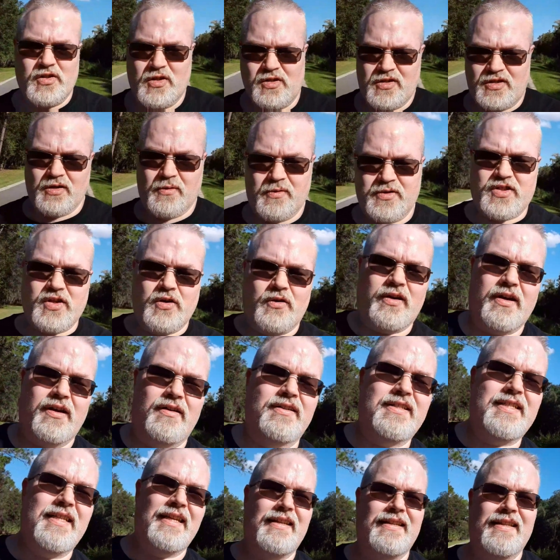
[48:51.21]
there was no
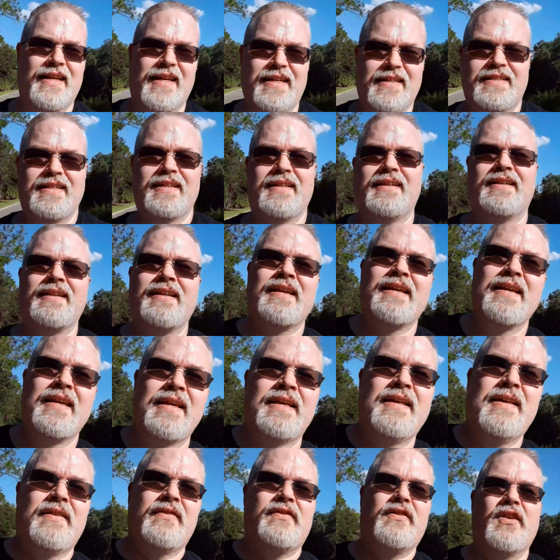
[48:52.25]
guarantee that
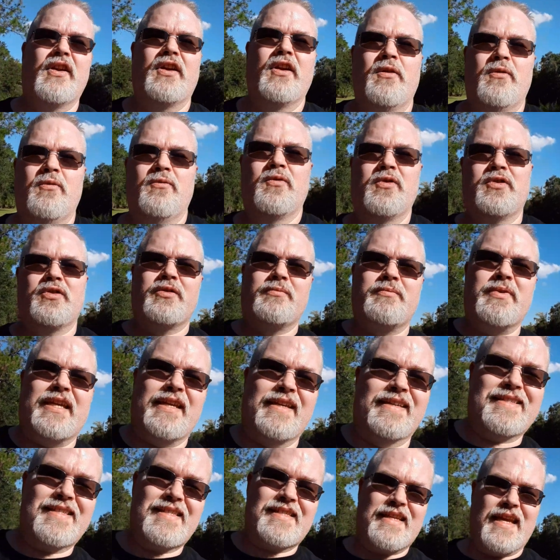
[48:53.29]
there would be
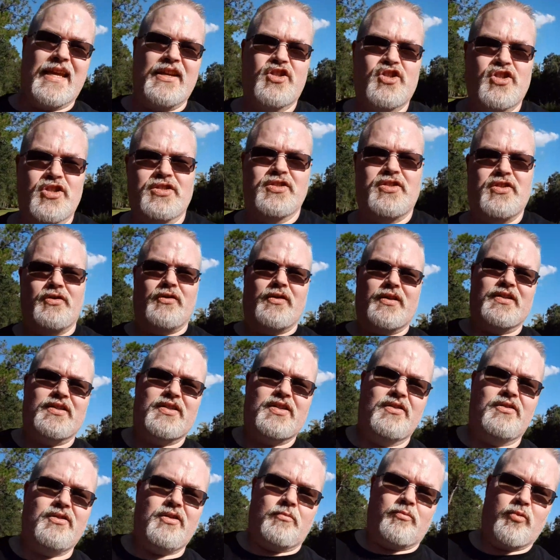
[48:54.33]
a station to
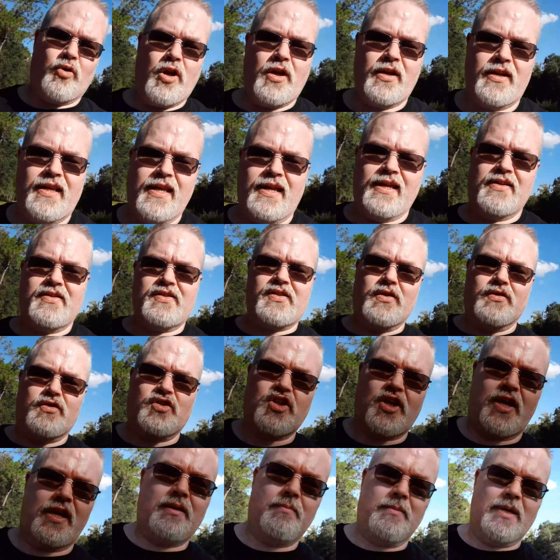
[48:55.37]
continue to broadcast. So
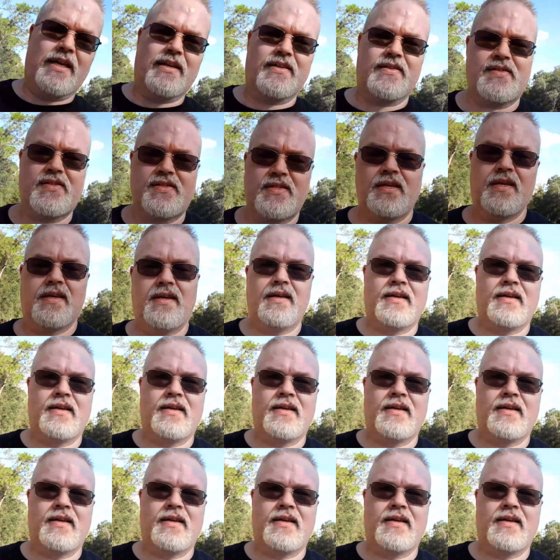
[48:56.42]
JMS